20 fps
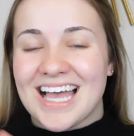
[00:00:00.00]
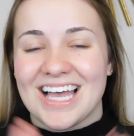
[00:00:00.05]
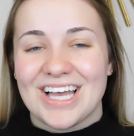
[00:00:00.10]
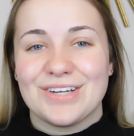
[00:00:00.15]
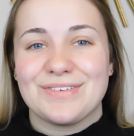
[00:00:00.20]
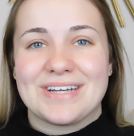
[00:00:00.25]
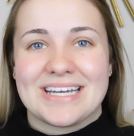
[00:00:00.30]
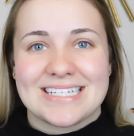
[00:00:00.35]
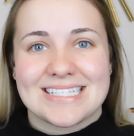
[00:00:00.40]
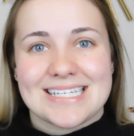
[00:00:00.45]

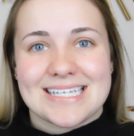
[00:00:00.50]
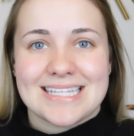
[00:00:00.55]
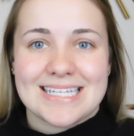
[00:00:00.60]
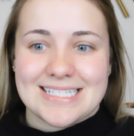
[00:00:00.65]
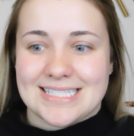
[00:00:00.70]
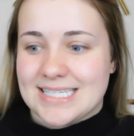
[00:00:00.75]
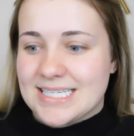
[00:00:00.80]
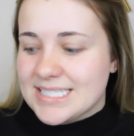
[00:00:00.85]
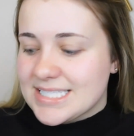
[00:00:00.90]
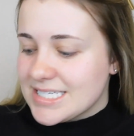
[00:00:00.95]
Alright,
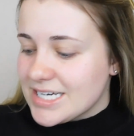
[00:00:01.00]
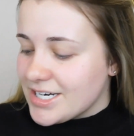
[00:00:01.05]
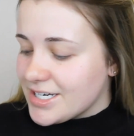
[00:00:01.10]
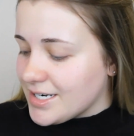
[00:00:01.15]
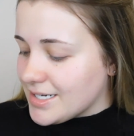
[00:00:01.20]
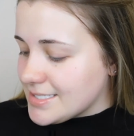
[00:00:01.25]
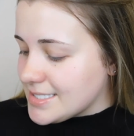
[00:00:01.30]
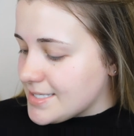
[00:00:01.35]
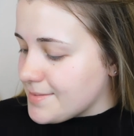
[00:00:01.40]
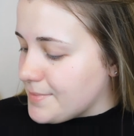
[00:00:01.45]
let's get
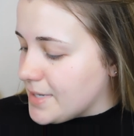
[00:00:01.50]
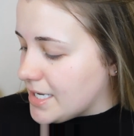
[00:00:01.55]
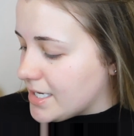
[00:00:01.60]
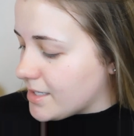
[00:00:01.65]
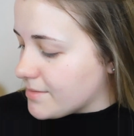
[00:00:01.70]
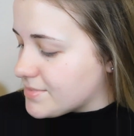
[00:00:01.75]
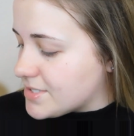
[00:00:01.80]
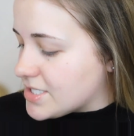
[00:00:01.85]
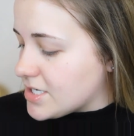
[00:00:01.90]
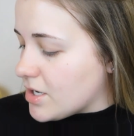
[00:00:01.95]
started on some
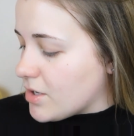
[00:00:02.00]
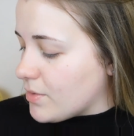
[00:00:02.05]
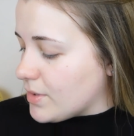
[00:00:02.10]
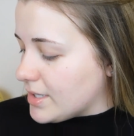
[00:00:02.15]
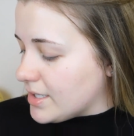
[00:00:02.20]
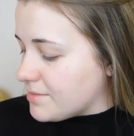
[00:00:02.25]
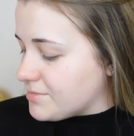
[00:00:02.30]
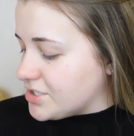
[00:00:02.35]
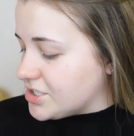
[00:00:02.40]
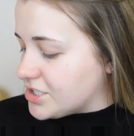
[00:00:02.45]
makeup. So
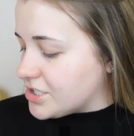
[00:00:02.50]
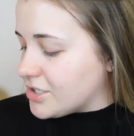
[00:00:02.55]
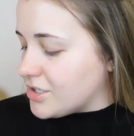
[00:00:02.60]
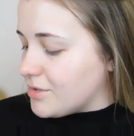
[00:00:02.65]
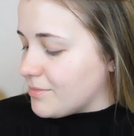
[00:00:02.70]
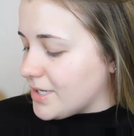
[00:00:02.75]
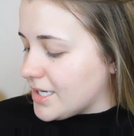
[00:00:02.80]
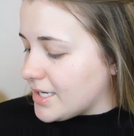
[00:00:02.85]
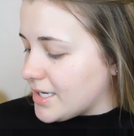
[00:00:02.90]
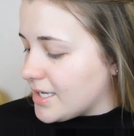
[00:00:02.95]
let me show
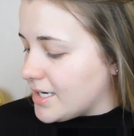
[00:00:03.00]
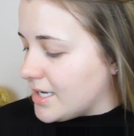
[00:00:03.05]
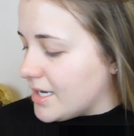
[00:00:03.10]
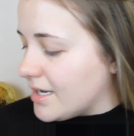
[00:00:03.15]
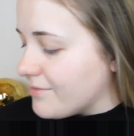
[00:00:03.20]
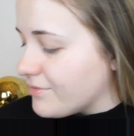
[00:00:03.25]
you my kind of